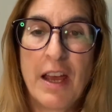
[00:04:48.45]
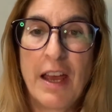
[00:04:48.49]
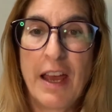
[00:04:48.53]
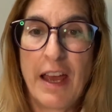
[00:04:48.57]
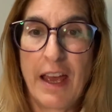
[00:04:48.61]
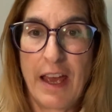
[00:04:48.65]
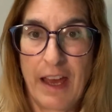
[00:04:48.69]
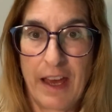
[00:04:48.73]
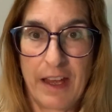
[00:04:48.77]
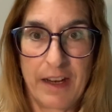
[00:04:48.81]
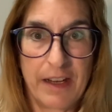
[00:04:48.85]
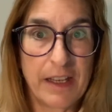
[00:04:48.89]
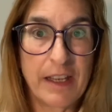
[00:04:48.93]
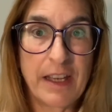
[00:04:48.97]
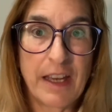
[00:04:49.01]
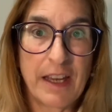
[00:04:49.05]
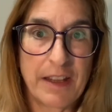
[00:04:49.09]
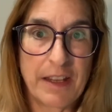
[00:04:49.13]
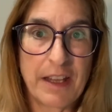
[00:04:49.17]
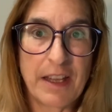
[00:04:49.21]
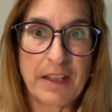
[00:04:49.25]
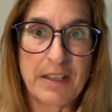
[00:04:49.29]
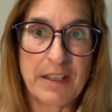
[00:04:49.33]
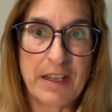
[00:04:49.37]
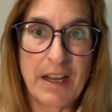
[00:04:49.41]
And again,
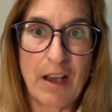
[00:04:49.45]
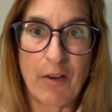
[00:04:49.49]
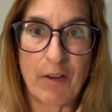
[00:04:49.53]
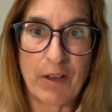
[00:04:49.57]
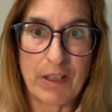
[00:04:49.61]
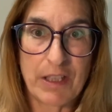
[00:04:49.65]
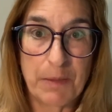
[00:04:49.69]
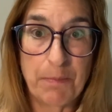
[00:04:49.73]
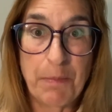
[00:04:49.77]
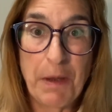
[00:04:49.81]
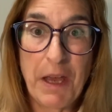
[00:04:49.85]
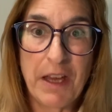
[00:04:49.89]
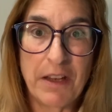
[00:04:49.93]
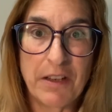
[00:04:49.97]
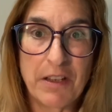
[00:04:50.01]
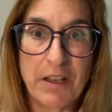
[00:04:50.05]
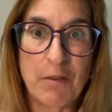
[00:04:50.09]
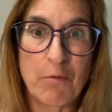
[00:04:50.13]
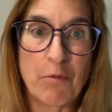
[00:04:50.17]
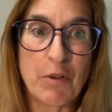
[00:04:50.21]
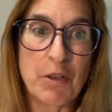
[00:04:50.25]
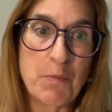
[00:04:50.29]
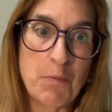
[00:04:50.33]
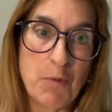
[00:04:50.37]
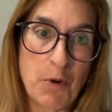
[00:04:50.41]
that's now expanding
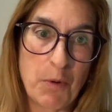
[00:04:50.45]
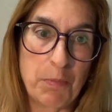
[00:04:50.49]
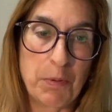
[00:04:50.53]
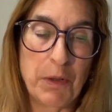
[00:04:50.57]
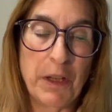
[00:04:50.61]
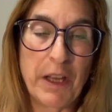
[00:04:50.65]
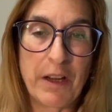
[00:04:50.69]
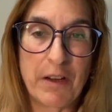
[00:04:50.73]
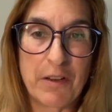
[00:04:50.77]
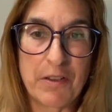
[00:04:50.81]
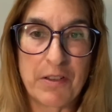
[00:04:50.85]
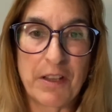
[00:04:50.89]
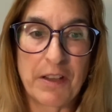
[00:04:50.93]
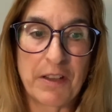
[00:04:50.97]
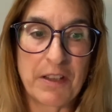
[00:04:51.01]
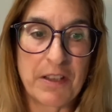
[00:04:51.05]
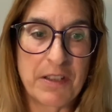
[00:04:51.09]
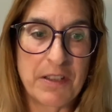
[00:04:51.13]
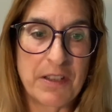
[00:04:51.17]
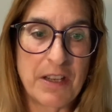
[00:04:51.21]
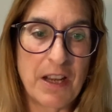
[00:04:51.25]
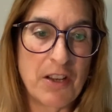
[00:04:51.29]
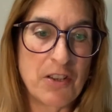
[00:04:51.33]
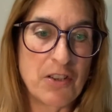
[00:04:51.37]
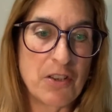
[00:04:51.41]
with more players on the
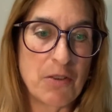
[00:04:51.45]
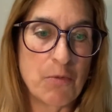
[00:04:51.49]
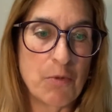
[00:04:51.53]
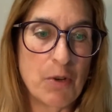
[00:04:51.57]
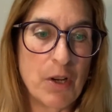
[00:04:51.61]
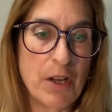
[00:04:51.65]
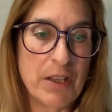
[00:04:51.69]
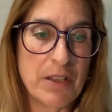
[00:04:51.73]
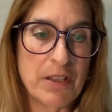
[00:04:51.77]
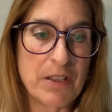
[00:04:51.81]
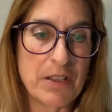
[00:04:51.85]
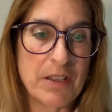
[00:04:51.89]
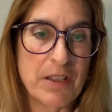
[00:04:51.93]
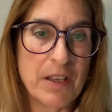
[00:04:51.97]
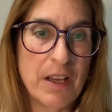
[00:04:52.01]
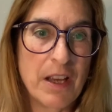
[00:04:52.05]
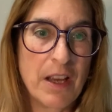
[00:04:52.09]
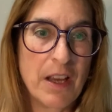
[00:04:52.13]
stage at once,